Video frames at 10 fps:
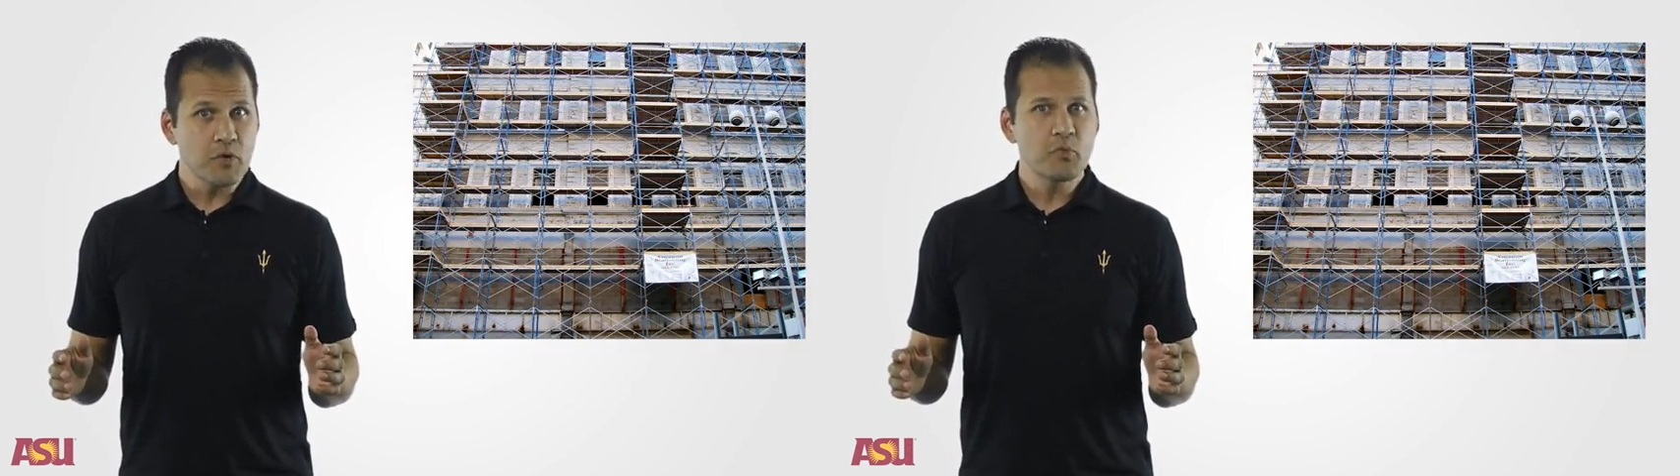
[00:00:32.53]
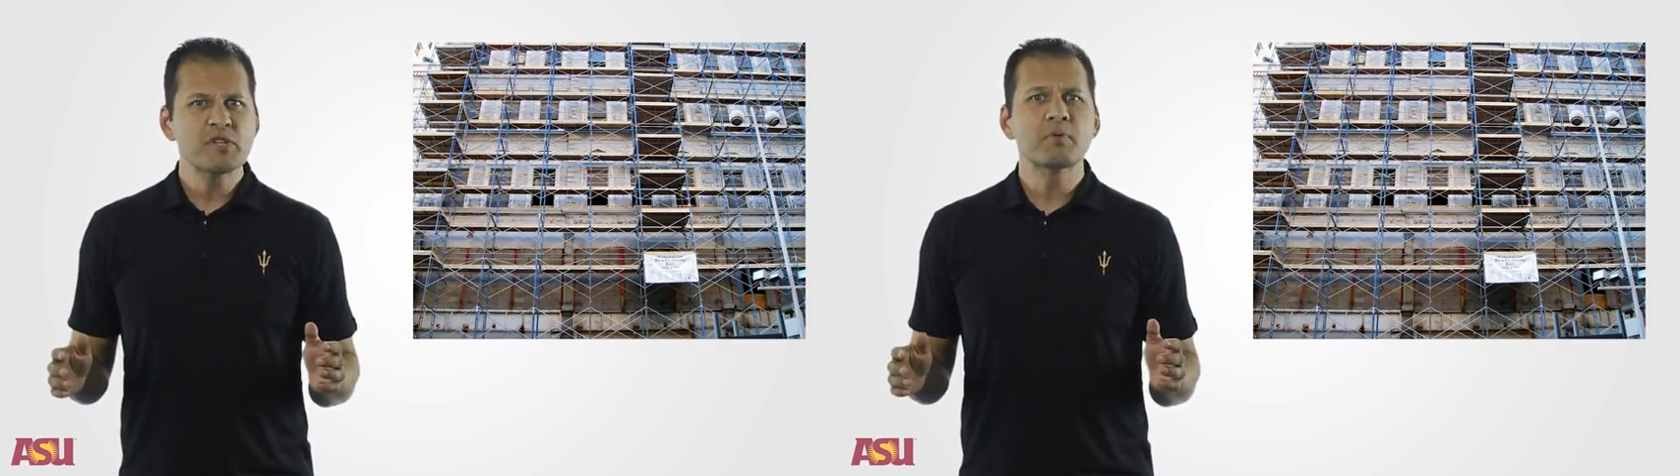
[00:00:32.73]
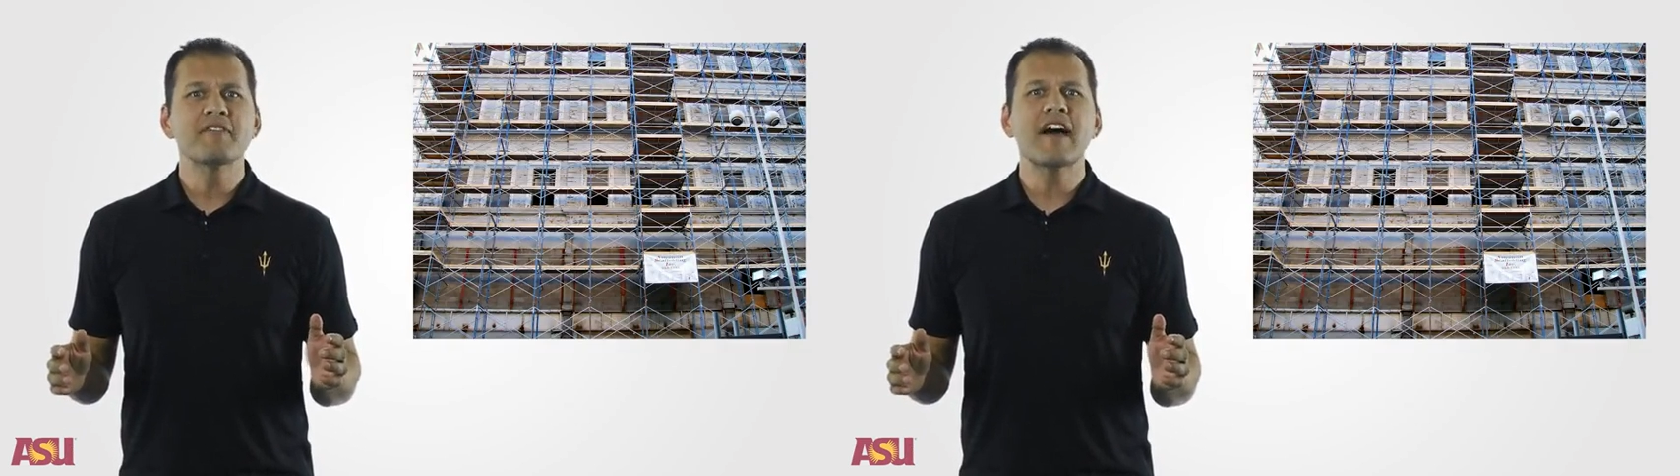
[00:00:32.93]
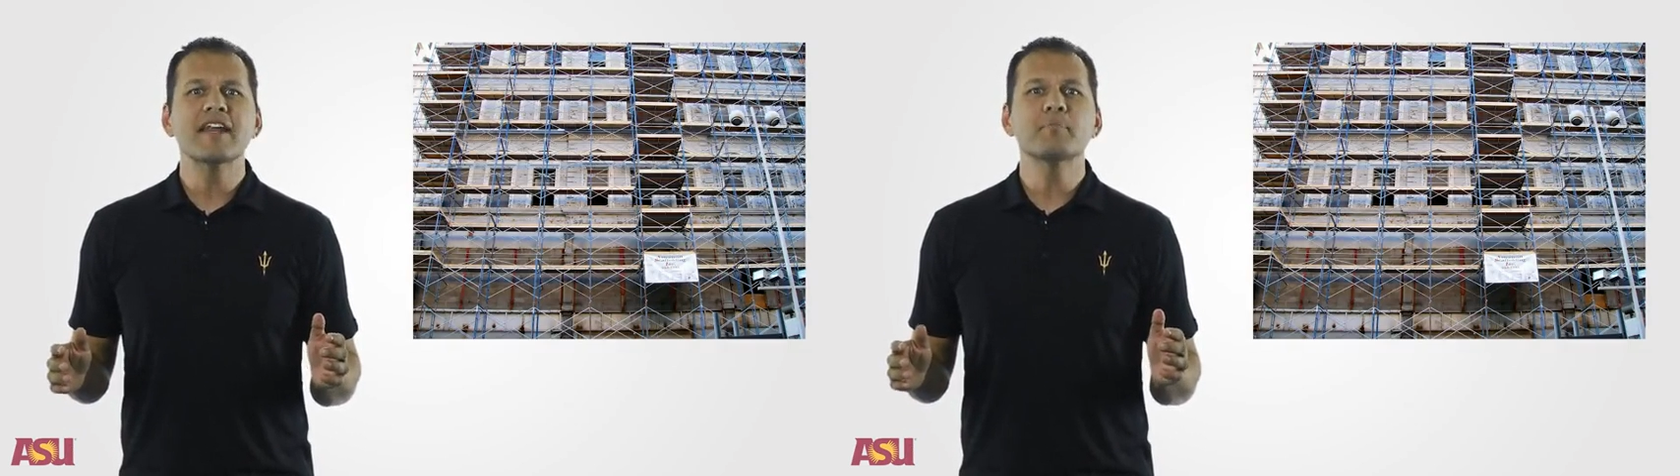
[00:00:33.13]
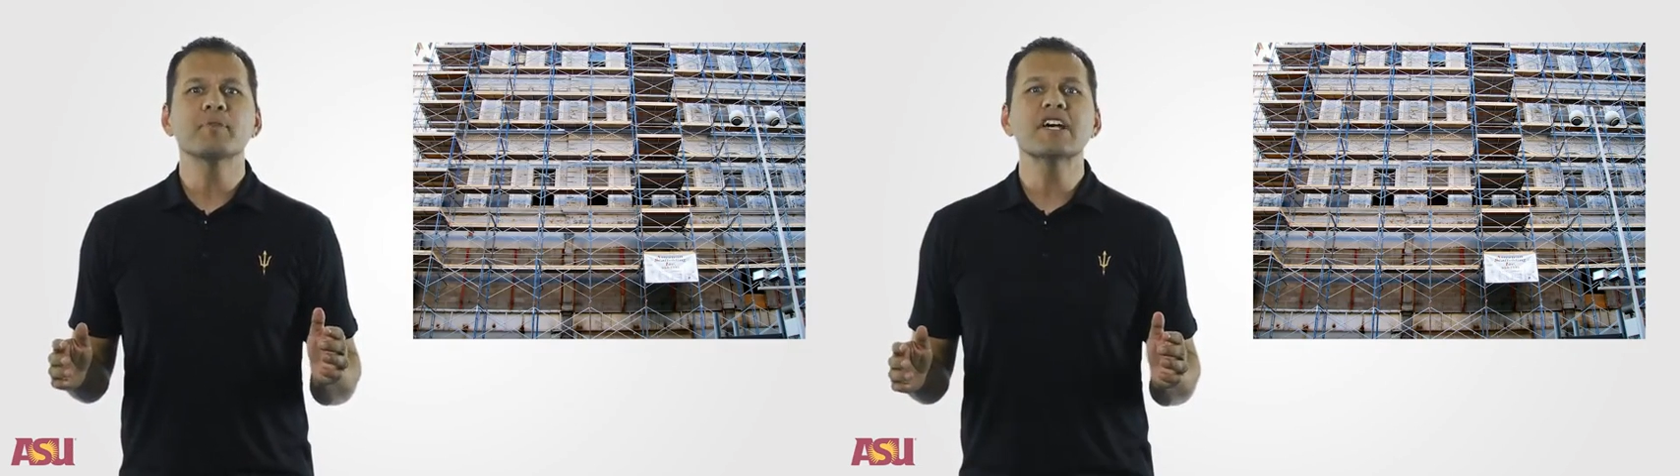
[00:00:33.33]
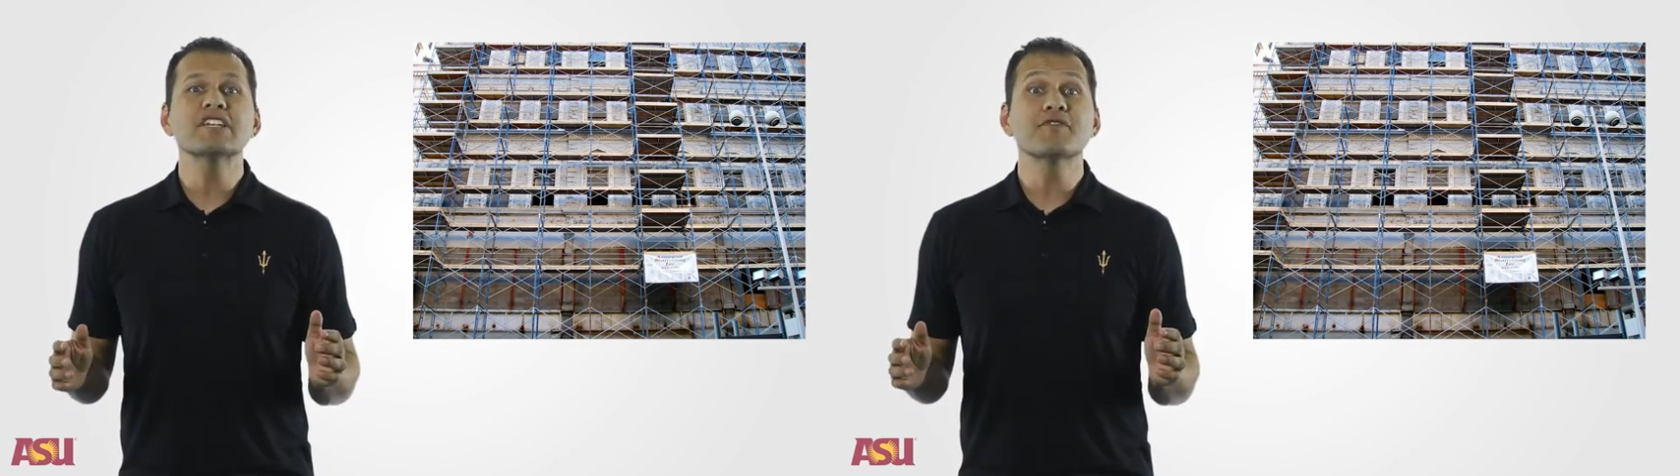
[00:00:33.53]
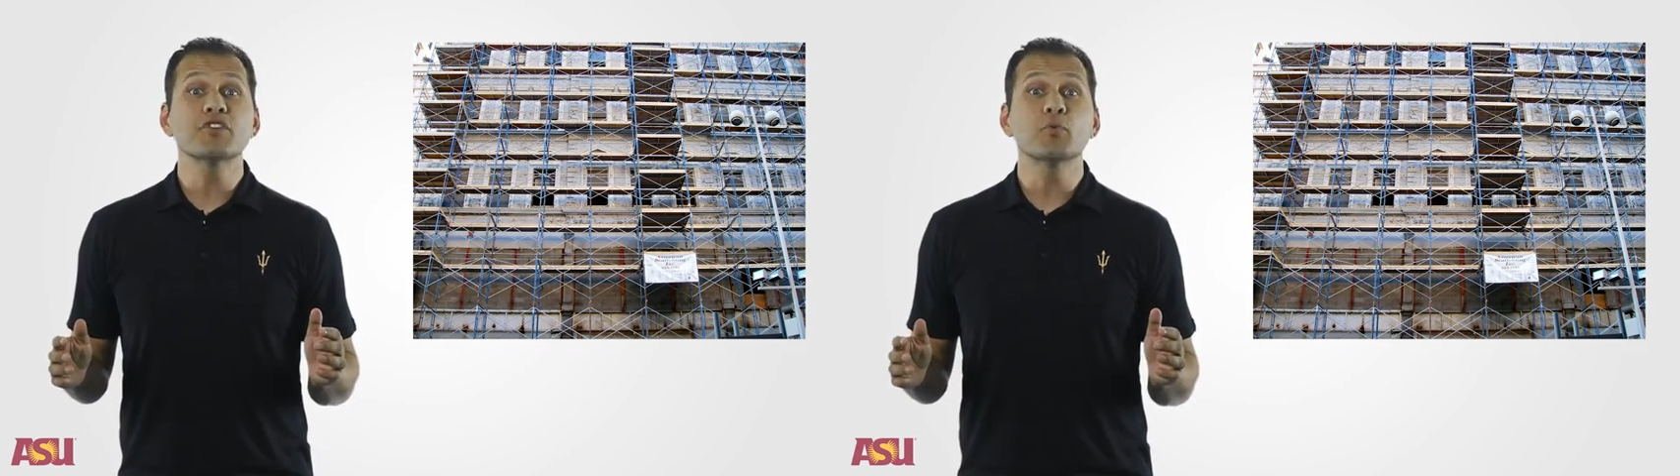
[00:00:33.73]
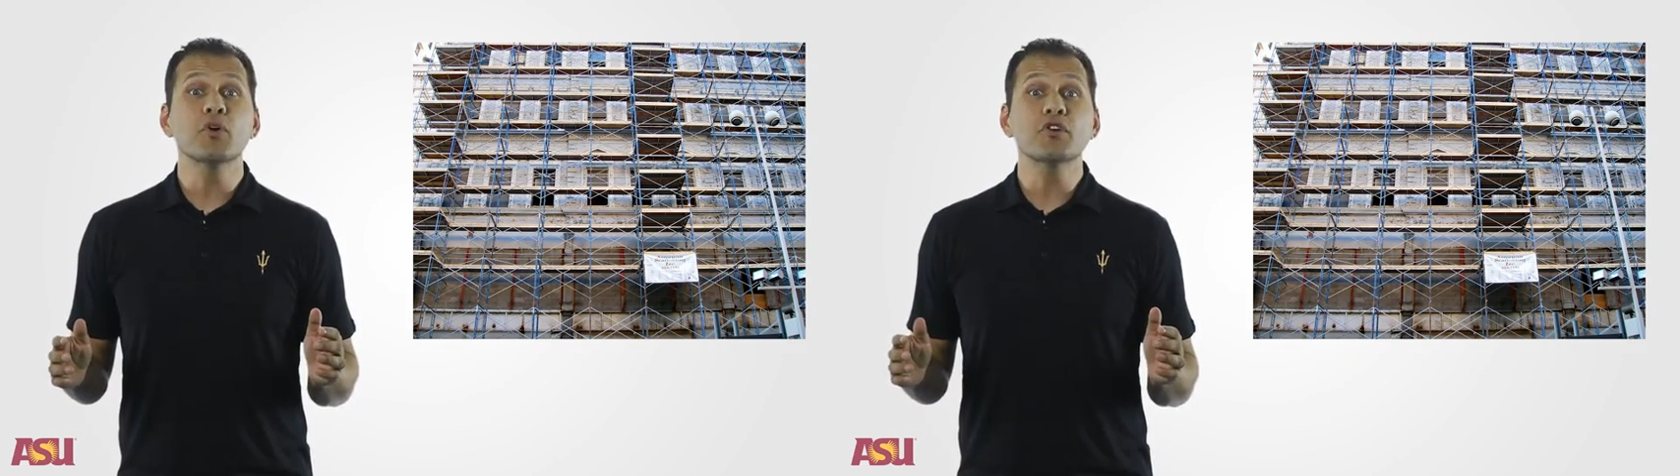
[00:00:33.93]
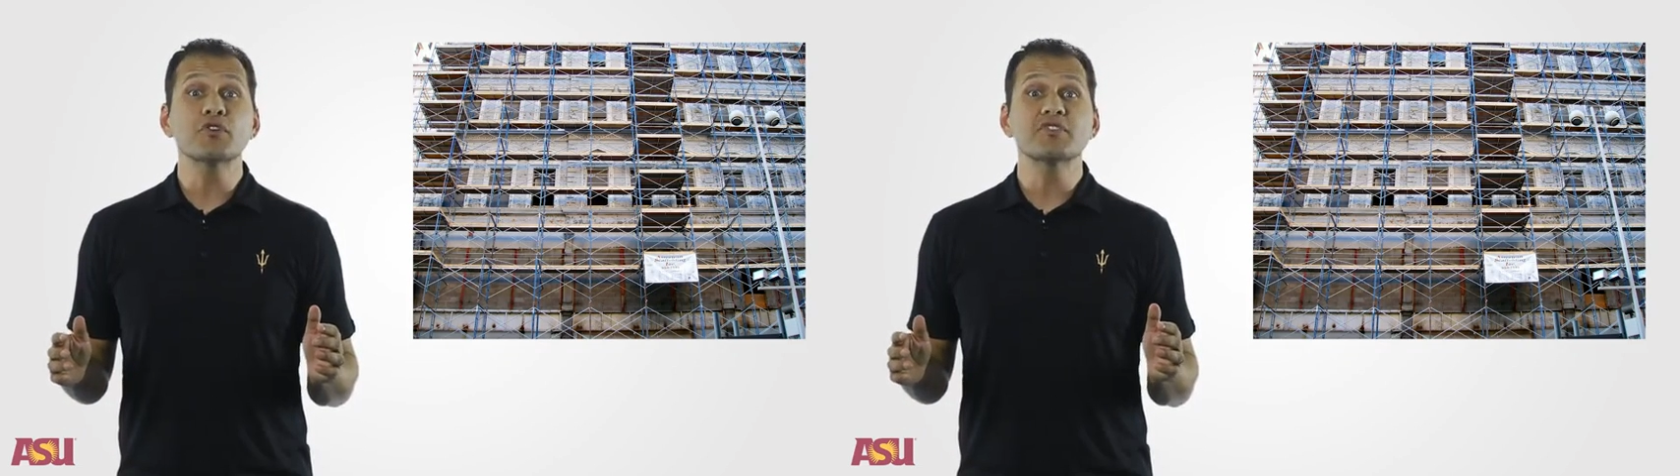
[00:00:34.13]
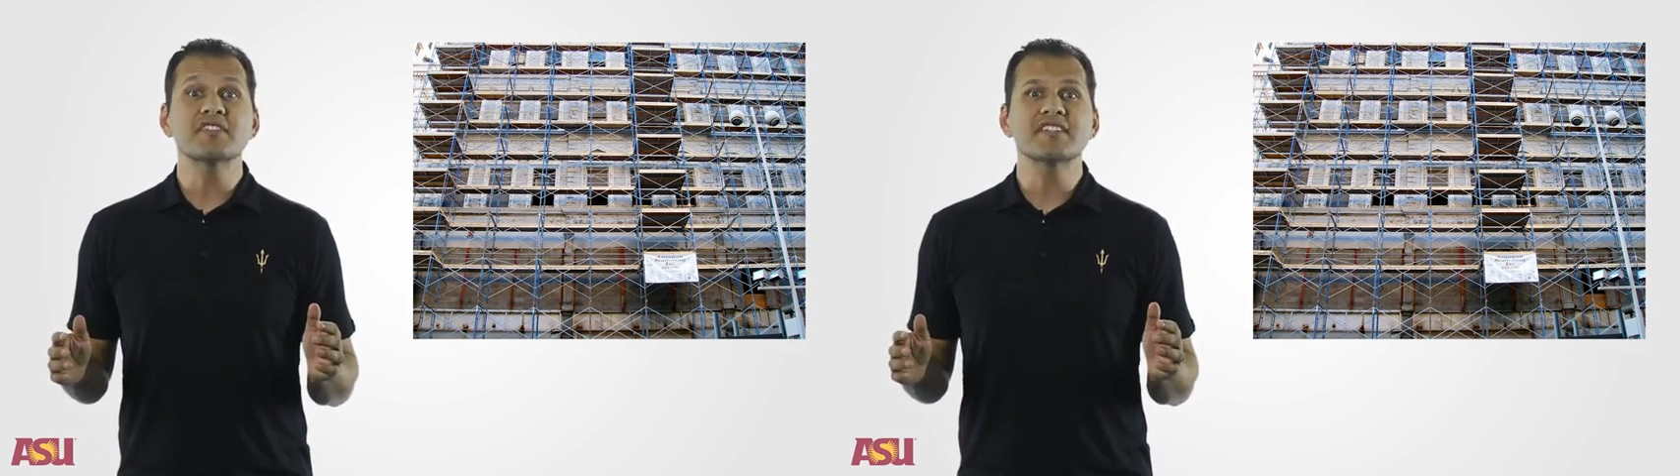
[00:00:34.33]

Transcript: which provide a place for the workers to